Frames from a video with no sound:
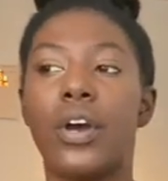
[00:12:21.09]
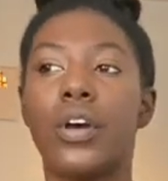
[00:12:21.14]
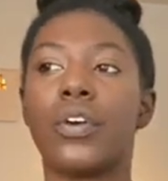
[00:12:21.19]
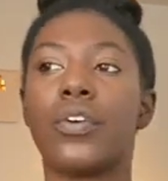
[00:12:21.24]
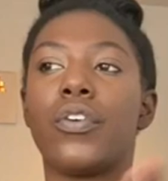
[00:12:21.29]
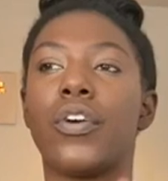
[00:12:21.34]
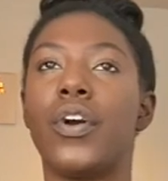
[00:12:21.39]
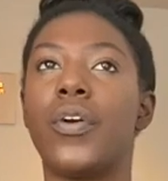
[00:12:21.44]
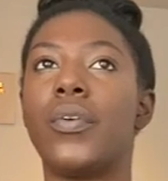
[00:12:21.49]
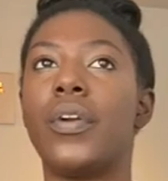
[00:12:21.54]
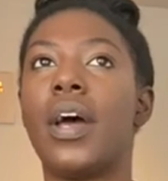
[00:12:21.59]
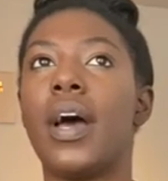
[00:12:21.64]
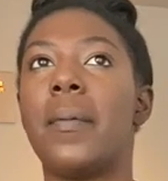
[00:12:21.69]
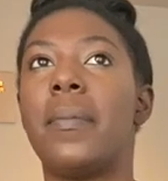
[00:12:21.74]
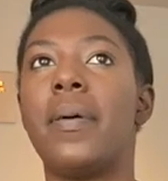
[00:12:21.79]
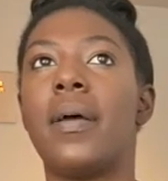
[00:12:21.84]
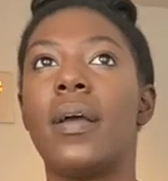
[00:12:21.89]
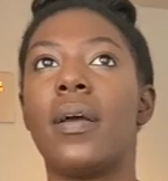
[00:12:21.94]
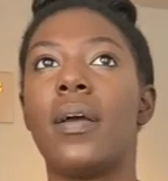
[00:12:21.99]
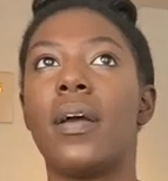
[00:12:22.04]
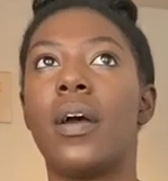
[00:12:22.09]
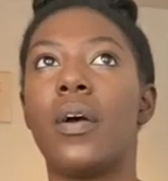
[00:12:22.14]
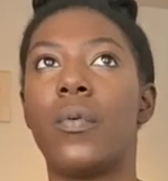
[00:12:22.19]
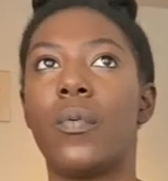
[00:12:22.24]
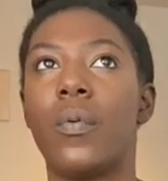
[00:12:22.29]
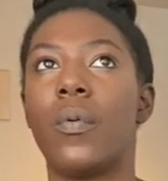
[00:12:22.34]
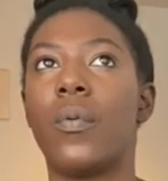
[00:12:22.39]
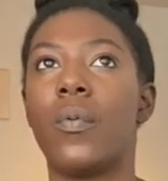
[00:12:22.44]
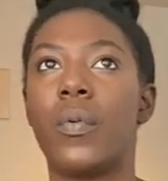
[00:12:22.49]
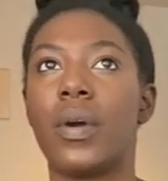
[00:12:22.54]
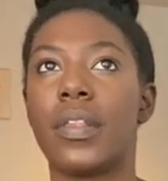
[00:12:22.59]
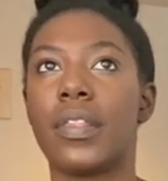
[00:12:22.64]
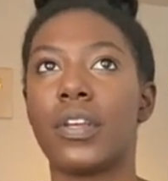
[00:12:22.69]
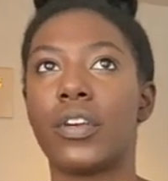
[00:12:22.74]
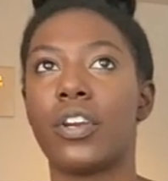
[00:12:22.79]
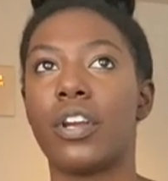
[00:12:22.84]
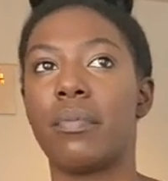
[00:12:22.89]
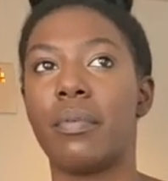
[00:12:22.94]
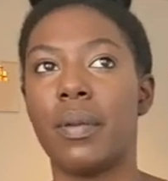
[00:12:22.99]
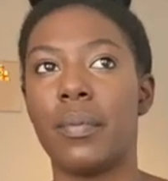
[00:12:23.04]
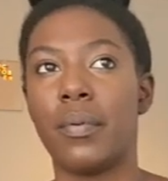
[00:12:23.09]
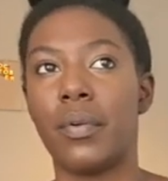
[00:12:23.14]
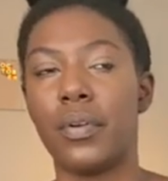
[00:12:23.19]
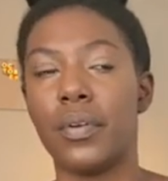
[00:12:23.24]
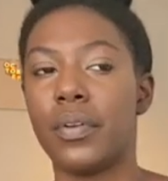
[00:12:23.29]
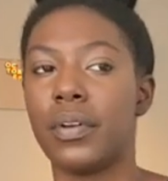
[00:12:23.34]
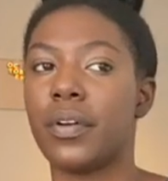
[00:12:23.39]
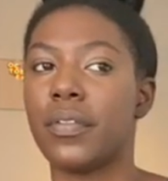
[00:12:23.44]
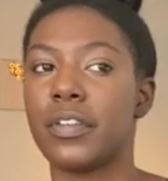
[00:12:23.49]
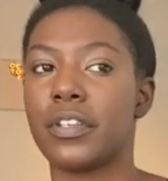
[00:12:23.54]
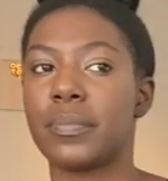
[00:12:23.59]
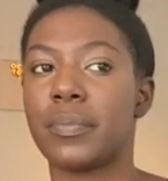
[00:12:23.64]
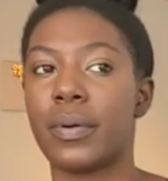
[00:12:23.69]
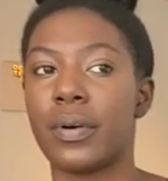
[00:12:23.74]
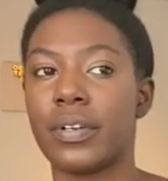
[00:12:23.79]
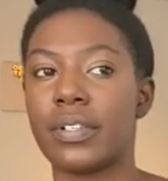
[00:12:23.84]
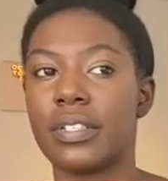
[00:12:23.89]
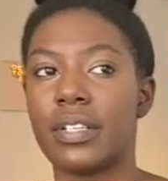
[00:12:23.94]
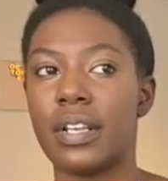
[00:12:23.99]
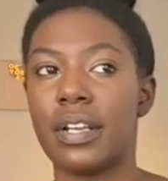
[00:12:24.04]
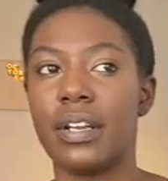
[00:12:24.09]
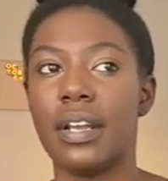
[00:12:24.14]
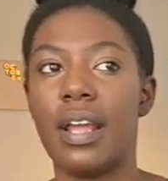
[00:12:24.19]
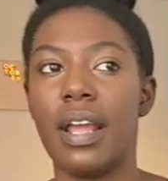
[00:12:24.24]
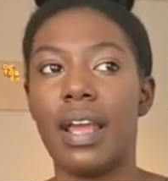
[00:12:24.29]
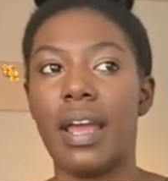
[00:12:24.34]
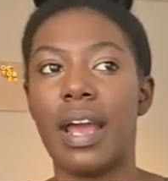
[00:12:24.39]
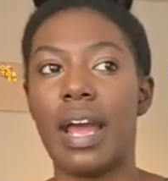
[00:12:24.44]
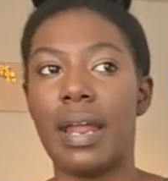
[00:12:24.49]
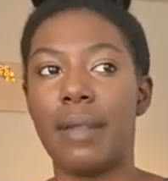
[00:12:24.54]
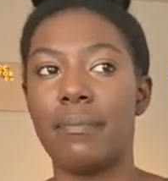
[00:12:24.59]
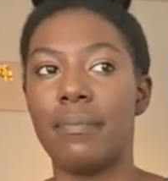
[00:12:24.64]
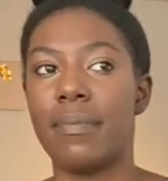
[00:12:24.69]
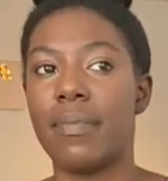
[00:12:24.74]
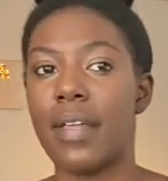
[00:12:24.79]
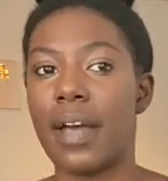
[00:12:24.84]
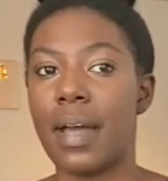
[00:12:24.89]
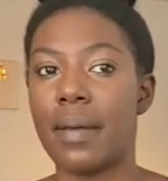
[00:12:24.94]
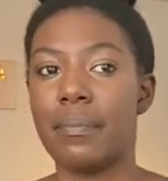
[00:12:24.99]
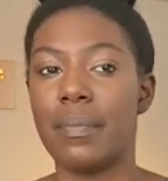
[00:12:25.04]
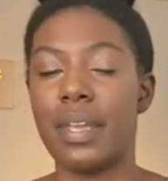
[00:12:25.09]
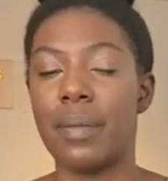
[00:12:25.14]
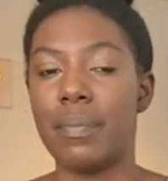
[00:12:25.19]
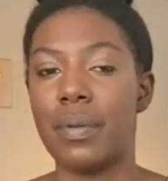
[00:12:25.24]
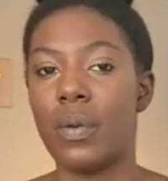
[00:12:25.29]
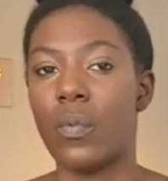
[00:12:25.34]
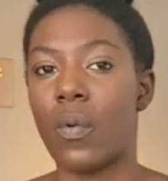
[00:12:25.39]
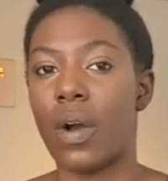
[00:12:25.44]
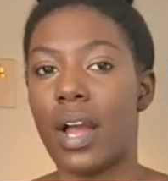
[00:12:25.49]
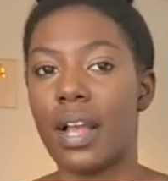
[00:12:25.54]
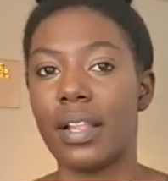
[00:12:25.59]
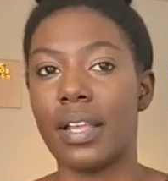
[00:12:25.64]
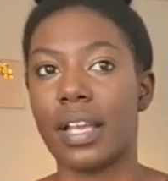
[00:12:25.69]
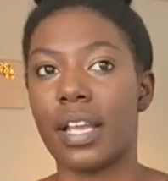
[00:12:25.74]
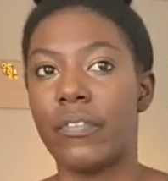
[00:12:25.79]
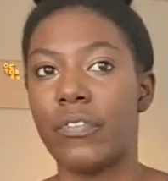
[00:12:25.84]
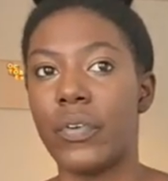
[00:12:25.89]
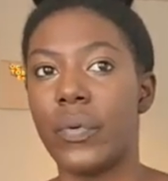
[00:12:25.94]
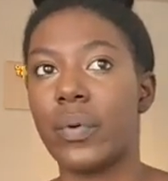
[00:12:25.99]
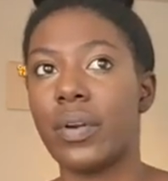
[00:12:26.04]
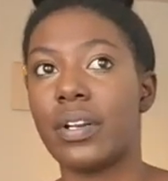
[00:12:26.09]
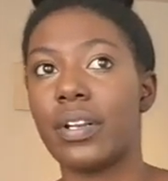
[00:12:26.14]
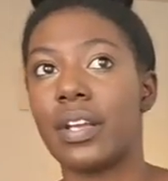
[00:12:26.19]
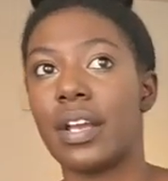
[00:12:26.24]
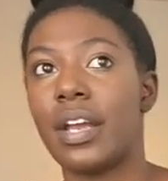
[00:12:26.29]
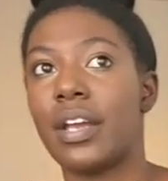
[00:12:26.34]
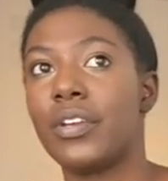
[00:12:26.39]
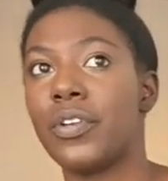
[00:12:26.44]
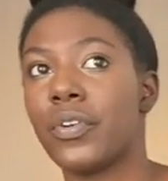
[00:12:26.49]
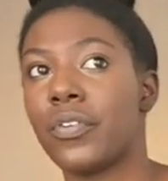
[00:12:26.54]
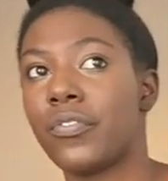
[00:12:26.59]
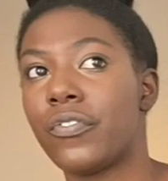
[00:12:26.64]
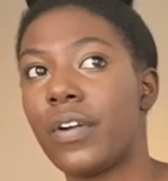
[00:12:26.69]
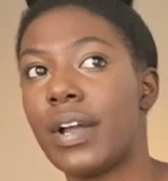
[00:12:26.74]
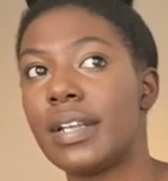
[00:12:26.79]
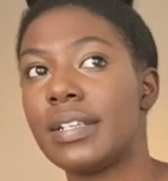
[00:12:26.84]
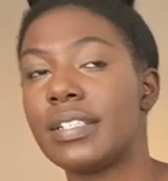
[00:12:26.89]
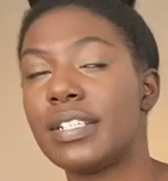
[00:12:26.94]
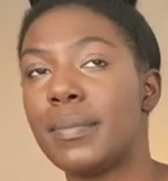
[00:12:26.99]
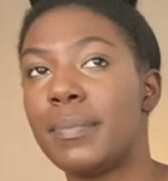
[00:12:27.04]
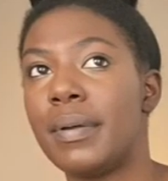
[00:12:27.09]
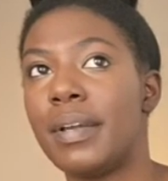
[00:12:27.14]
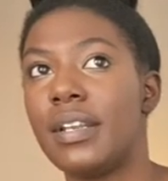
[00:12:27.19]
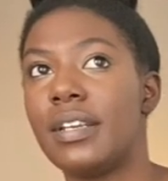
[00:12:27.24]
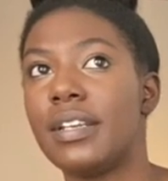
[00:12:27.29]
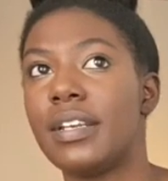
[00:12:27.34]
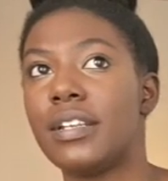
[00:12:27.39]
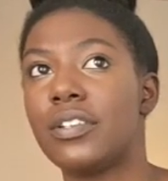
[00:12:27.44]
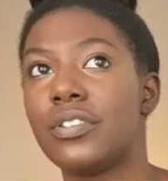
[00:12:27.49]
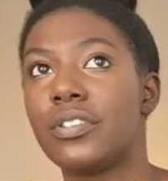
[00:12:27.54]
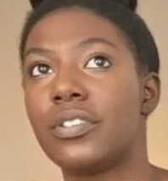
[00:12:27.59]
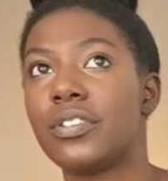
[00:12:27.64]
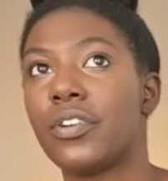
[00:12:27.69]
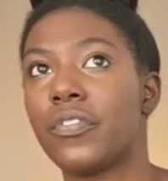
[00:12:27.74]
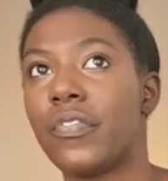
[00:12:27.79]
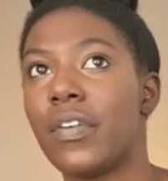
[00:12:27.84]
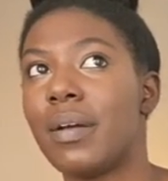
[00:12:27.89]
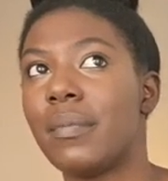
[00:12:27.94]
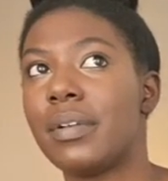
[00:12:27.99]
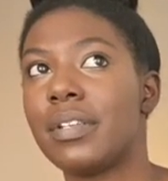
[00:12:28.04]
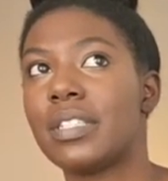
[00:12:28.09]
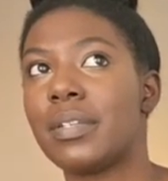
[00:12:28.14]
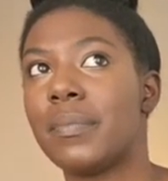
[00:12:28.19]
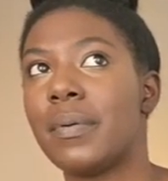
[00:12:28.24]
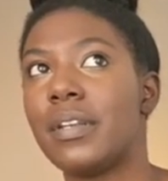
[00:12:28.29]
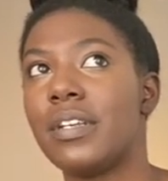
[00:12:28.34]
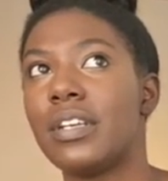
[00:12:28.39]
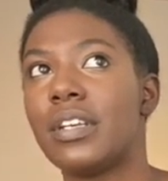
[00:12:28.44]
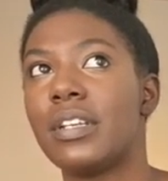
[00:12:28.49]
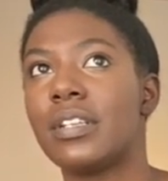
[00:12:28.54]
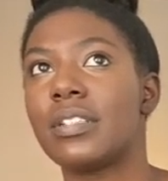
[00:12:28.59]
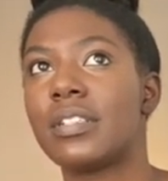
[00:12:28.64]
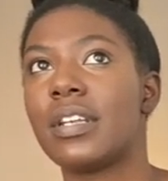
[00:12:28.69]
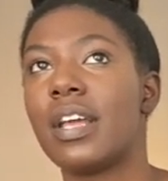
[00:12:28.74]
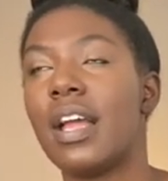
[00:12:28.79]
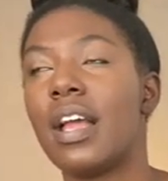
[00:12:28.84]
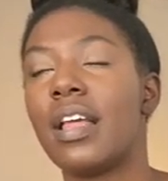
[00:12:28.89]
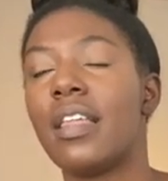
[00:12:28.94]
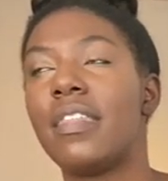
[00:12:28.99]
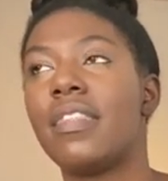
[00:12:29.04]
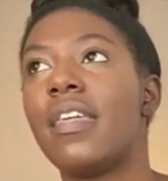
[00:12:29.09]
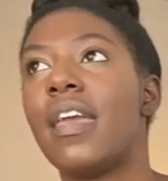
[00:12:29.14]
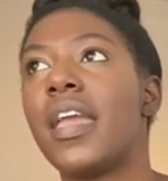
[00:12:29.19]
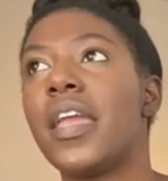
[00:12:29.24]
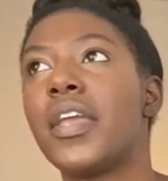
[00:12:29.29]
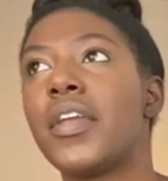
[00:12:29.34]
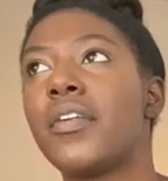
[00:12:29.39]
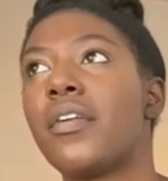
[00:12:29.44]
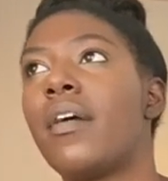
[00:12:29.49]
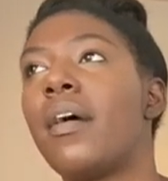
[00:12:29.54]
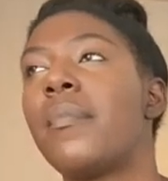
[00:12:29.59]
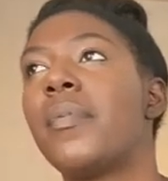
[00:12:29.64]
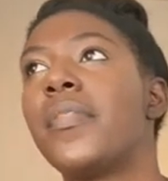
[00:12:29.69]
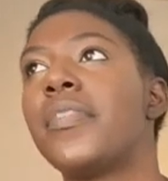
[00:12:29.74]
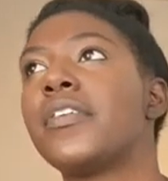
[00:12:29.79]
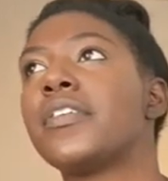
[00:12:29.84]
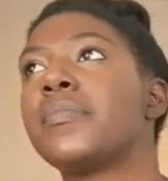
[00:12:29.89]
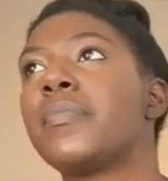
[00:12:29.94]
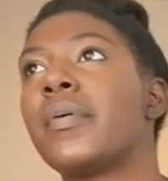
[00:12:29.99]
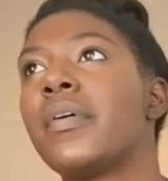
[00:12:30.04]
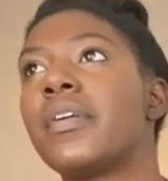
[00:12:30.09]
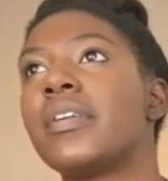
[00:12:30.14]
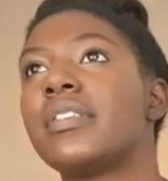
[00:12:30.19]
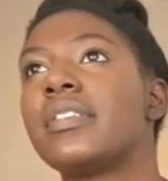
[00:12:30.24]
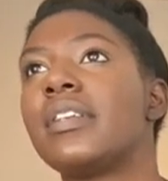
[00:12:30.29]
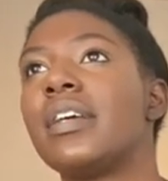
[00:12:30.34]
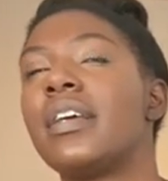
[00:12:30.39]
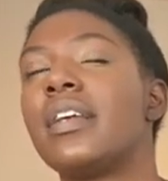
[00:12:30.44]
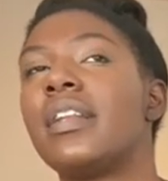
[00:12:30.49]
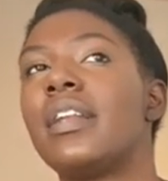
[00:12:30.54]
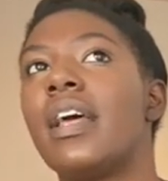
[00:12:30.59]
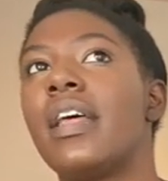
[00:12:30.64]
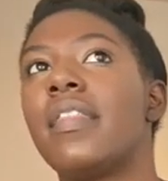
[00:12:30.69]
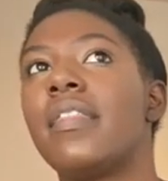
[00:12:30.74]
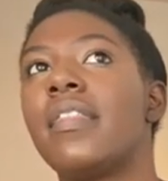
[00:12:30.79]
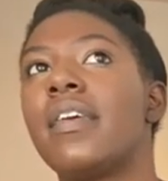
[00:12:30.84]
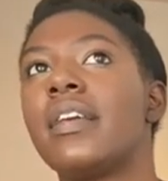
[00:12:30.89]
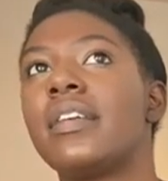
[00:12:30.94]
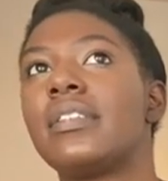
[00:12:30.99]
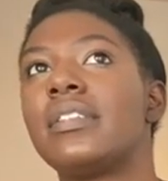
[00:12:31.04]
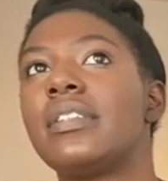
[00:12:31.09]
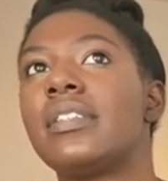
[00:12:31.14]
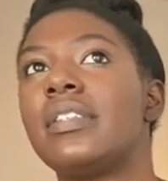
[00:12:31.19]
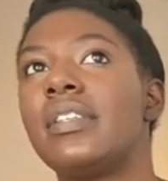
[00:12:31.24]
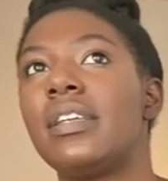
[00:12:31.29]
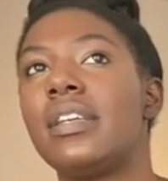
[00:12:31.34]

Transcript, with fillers: grown up with a group of people who know this person, and that may be why, like, if you were to get your friends' opinions, your family's opinions, they grew up with this person and they've